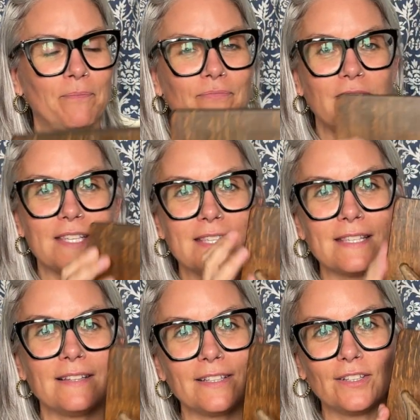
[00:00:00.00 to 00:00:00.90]
This is
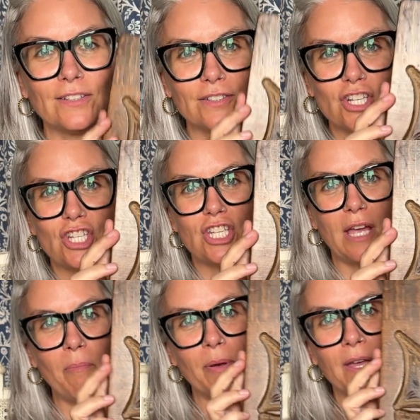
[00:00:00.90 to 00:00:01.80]
a little
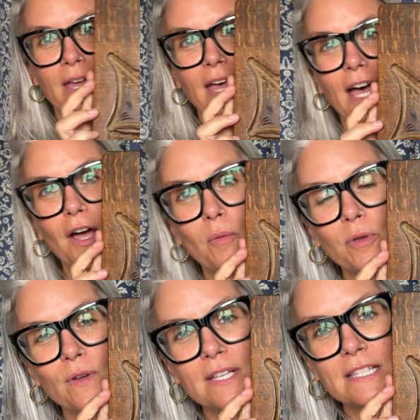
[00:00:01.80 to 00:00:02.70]
ship. I hope
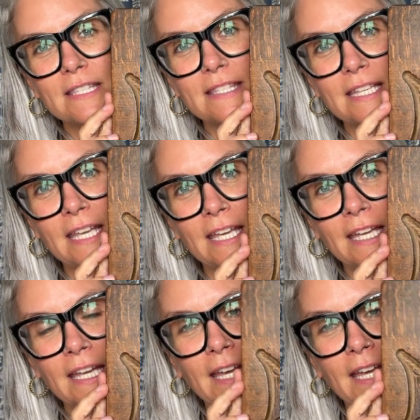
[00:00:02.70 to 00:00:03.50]
you can see